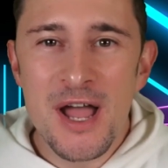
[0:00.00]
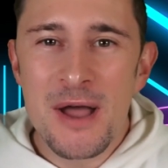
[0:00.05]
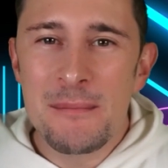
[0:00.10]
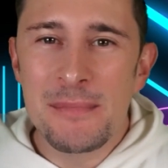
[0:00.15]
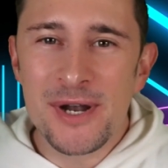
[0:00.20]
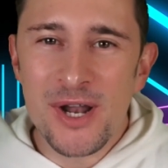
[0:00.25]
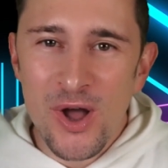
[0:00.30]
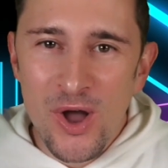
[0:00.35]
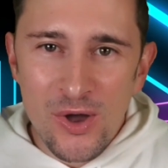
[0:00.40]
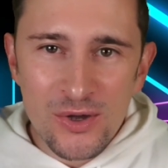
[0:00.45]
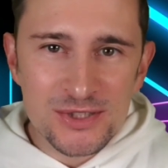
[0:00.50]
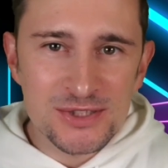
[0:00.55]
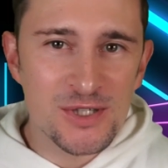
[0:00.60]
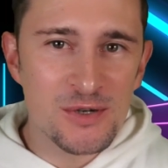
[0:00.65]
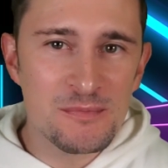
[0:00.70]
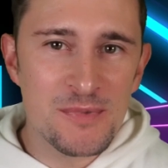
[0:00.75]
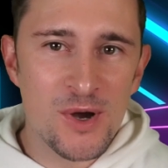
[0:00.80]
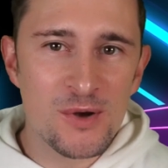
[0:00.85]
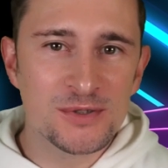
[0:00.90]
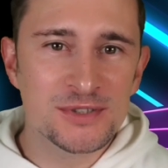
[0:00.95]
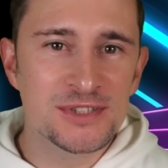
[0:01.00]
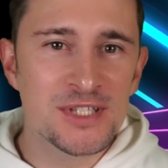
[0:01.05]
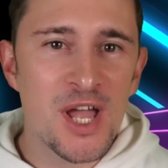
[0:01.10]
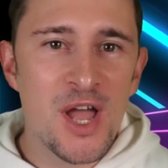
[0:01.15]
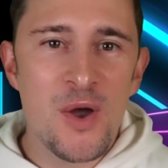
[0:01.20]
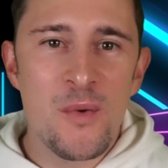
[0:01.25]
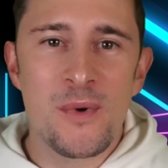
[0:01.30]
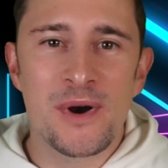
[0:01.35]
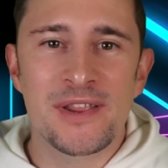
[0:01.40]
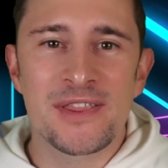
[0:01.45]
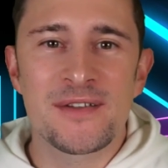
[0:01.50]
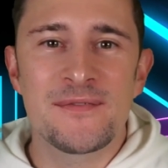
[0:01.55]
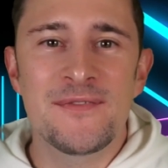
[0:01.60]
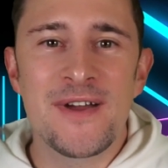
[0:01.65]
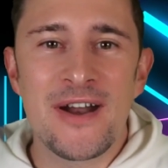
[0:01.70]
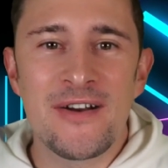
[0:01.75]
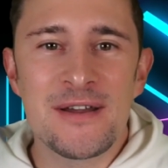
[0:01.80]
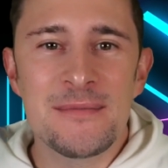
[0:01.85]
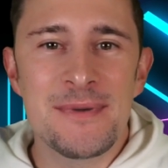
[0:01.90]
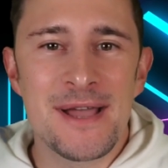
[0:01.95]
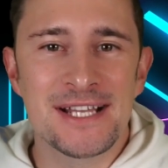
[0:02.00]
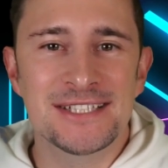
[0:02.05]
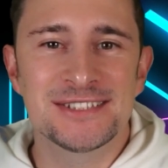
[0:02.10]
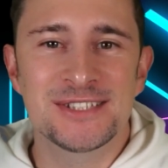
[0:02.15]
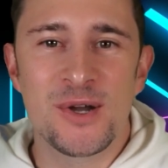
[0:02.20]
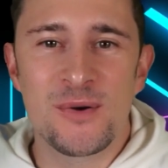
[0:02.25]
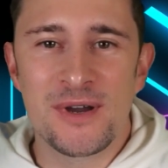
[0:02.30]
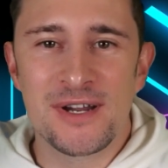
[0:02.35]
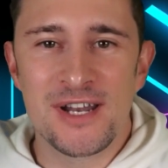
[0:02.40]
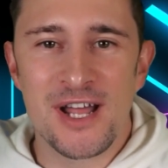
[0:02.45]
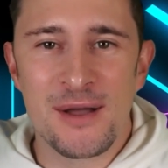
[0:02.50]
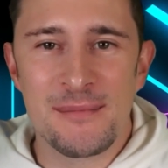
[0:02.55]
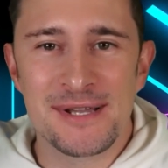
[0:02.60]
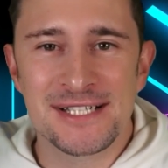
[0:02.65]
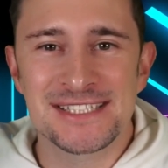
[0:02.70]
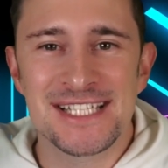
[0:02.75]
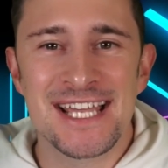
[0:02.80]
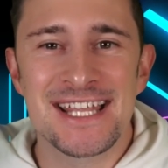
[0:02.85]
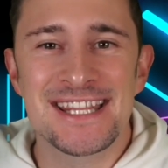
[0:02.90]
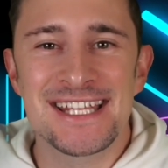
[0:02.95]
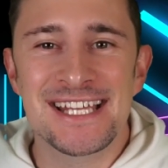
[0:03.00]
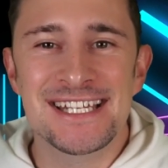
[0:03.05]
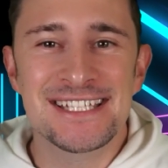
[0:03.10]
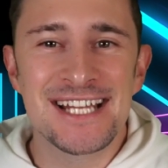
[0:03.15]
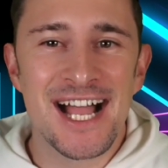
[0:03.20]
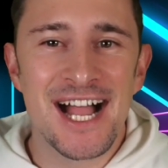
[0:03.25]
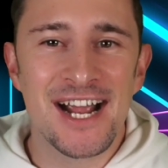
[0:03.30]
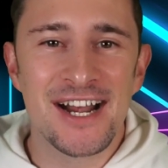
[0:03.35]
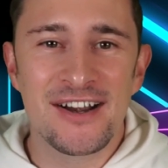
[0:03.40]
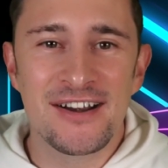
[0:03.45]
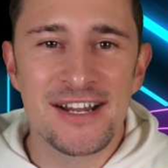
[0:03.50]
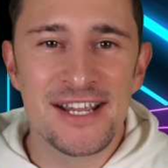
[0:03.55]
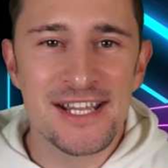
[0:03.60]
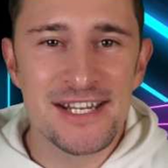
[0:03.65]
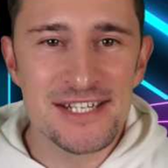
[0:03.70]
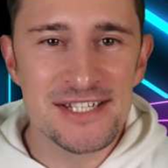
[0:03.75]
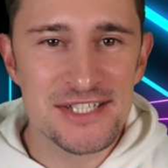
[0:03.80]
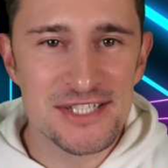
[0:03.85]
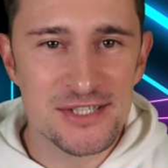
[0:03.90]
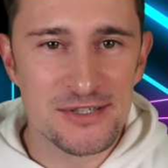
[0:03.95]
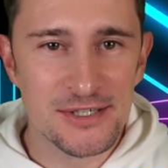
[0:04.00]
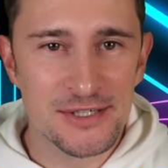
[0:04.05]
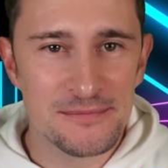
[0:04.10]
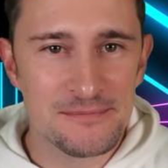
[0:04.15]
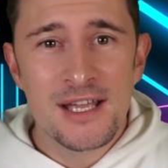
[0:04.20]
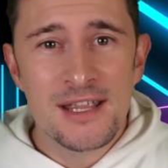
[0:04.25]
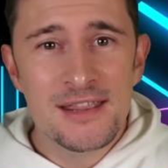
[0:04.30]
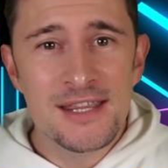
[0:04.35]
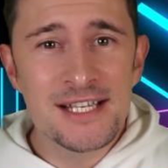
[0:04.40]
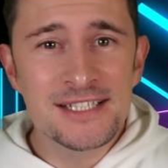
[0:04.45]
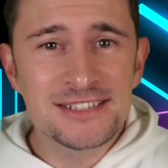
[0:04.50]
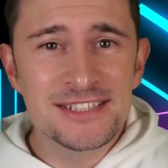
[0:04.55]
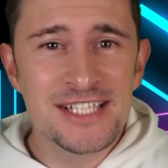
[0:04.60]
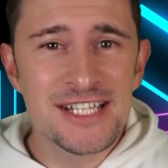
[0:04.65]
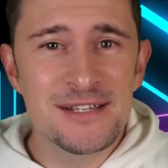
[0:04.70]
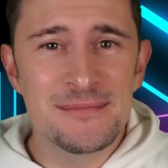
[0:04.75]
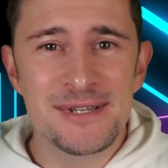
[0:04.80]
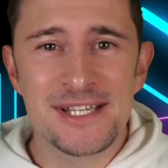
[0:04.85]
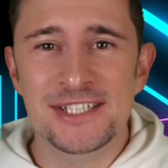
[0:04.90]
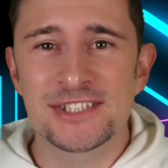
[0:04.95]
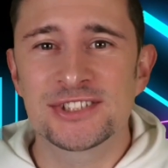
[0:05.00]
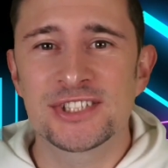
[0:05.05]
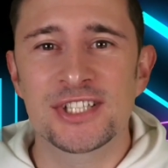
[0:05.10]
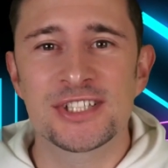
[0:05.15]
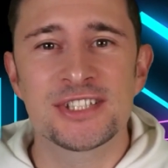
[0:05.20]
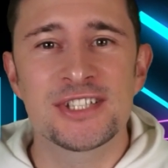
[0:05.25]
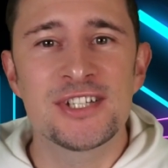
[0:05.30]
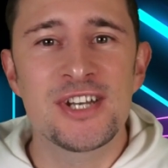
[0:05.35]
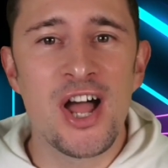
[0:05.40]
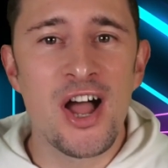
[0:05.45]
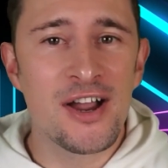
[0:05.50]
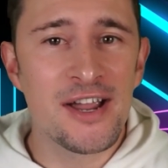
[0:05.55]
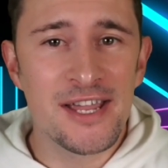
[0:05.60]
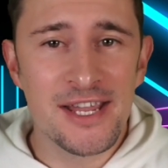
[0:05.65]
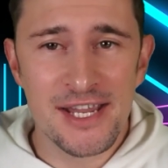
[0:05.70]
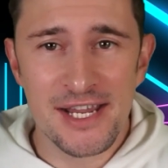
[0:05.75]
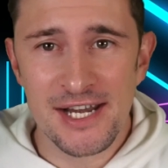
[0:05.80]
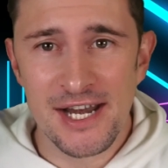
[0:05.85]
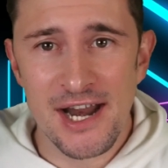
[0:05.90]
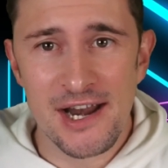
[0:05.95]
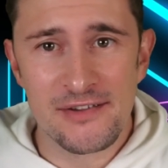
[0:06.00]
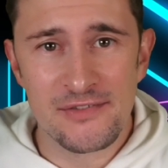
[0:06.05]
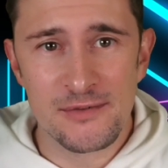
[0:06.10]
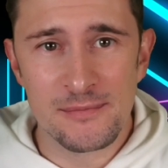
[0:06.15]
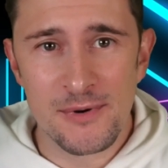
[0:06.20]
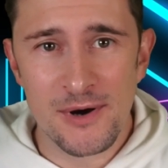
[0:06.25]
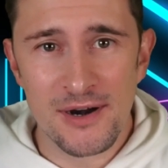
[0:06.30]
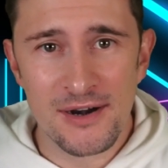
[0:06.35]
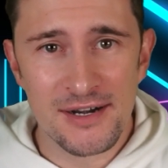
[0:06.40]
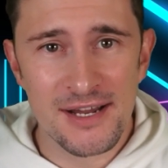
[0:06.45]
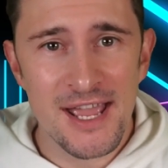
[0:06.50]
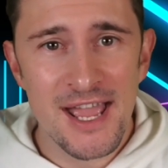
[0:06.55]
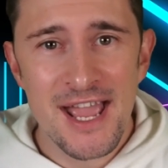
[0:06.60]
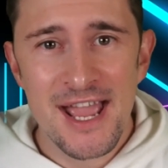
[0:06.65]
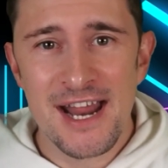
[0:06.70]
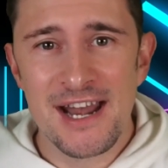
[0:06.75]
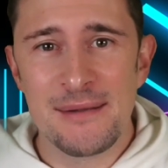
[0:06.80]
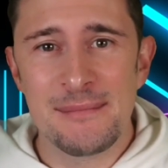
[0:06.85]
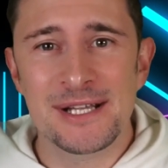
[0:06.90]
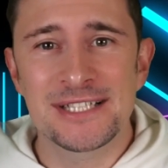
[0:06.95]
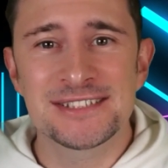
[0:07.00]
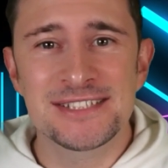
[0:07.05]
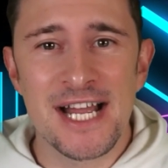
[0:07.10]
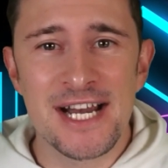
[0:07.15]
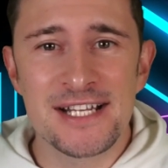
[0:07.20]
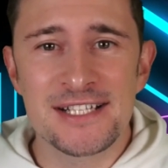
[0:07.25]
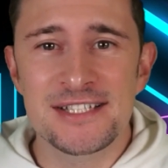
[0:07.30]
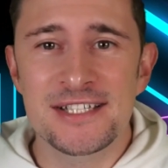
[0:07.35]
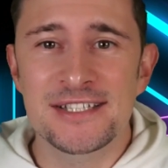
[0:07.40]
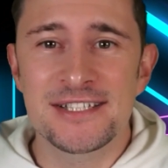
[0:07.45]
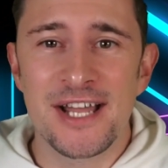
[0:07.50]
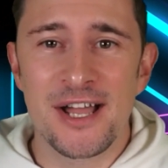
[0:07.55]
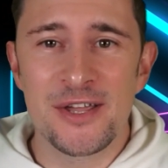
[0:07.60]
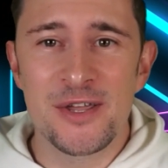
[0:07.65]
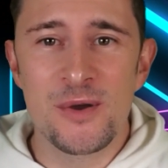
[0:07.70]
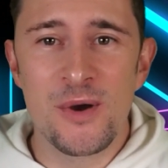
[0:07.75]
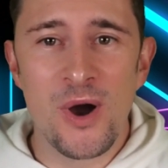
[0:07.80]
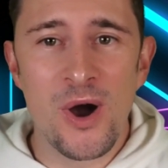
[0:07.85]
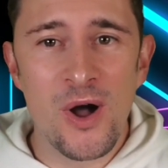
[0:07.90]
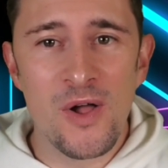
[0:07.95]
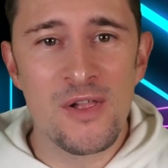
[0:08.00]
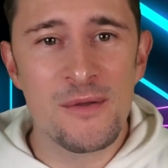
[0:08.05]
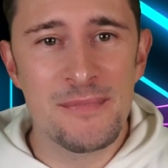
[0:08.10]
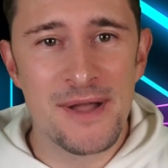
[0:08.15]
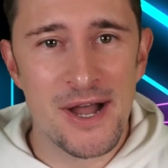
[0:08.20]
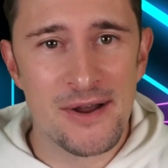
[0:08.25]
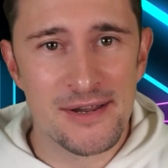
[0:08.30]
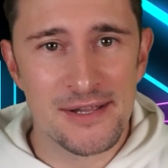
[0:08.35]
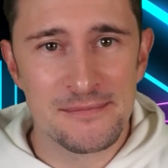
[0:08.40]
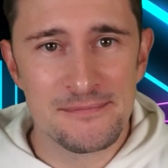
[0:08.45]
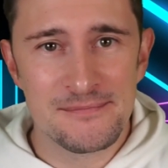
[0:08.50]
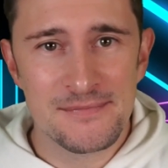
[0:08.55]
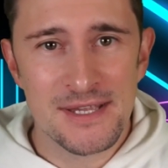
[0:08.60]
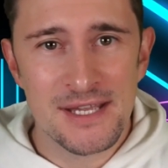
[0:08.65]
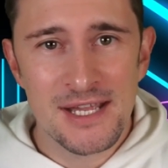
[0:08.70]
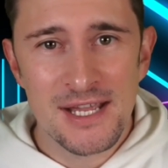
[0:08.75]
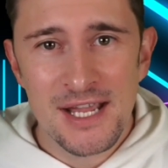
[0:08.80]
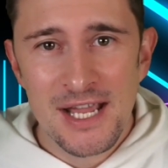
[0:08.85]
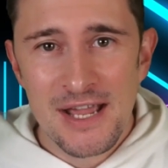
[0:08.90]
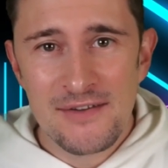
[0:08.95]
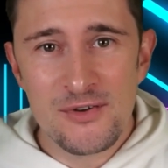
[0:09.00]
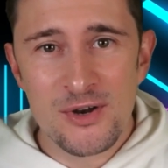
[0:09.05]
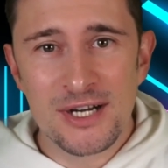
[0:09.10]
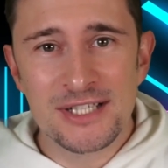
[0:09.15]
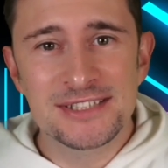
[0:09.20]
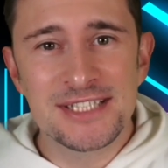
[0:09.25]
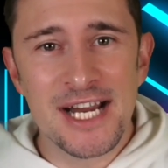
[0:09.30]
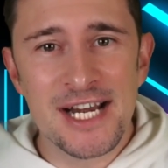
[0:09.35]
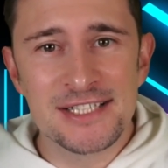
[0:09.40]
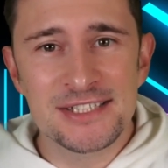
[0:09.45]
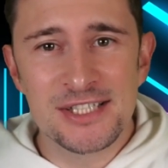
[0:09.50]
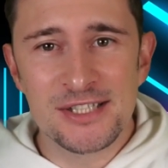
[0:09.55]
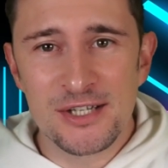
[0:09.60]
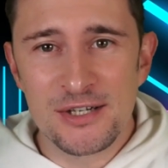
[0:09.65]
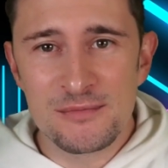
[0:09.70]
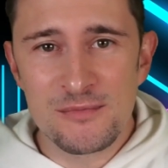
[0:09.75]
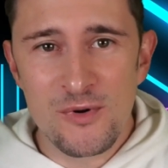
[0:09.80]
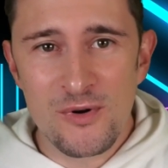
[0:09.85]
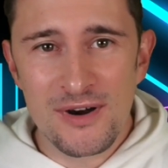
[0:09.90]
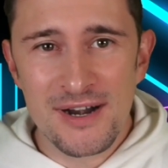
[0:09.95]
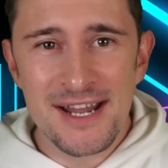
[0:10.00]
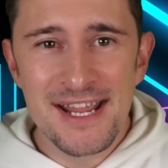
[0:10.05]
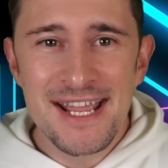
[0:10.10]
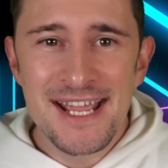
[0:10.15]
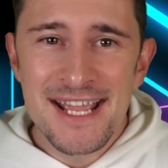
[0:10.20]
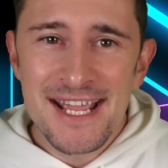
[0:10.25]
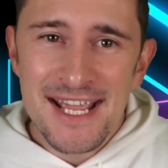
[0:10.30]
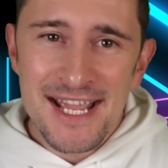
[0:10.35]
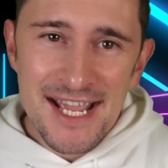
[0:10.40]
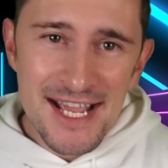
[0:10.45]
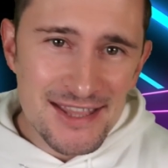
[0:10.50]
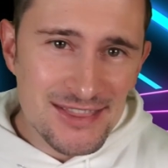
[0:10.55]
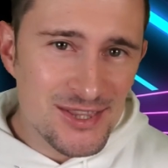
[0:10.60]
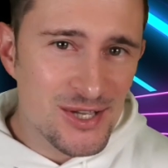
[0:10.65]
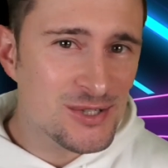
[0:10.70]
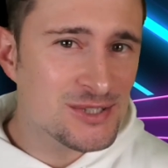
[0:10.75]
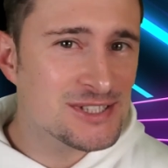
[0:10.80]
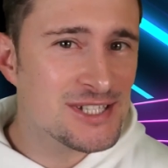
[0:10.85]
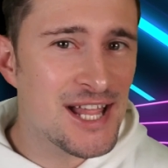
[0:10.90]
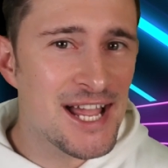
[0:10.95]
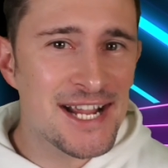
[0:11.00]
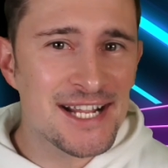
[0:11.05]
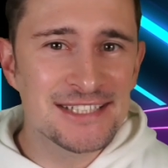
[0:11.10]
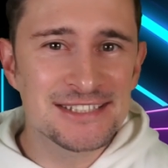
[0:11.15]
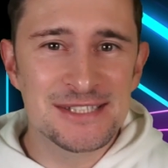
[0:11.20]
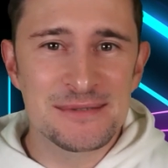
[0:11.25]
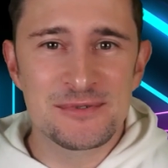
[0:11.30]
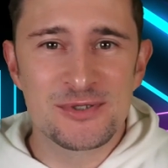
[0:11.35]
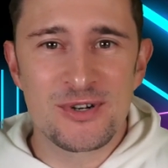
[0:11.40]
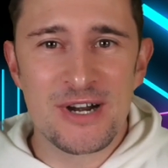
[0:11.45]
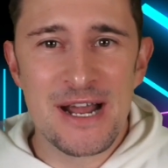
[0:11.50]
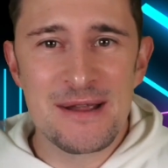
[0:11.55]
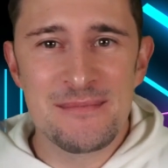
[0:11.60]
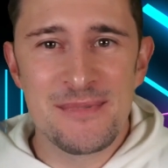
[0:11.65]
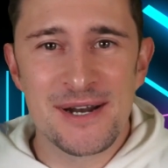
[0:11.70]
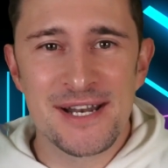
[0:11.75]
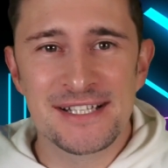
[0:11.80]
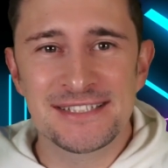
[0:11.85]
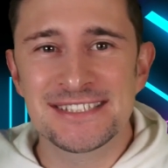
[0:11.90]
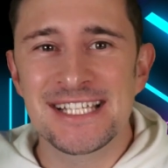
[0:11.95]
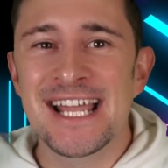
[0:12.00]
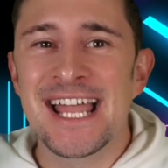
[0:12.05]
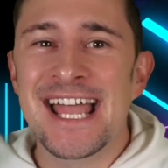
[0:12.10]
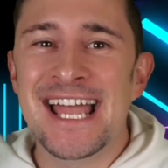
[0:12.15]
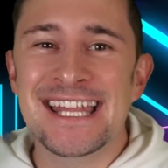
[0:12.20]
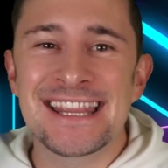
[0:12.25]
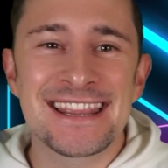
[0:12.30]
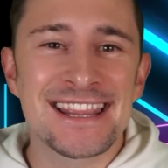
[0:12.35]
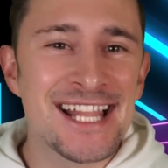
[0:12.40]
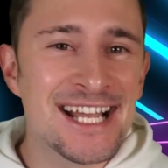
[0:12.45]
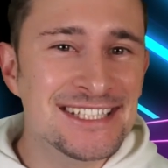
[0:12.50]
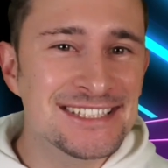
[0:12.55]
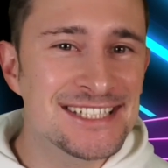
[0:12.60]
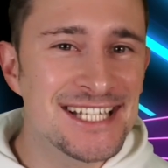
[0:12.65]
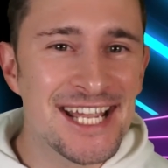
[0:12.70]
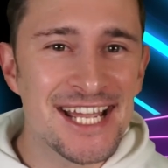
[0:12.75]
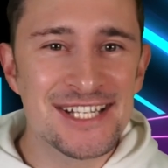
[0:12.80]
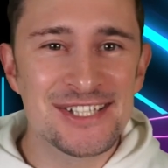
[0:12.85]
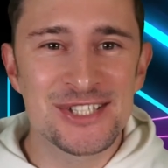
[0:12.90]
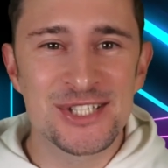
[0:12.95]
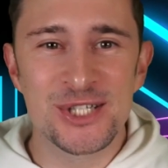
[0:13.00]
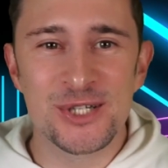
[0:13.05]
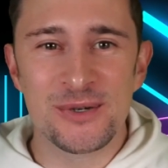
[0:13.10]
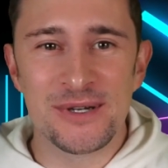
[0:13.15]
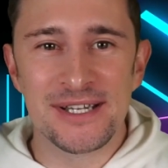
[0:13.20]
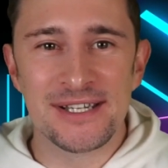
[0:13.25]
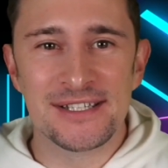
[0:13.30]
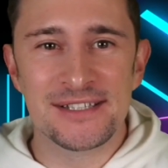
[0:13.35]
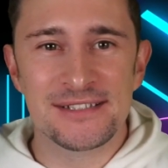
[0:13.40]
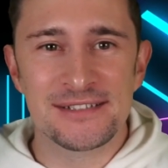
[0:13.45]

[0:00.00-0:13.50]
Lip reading: but also boasts one of the very best tokenomics in the entire industry. This team is just knocking it out of the park, and I'm excited to tell you all about it. If you're excited to learn more, hit those like and subscribe buttons, and let's get to it.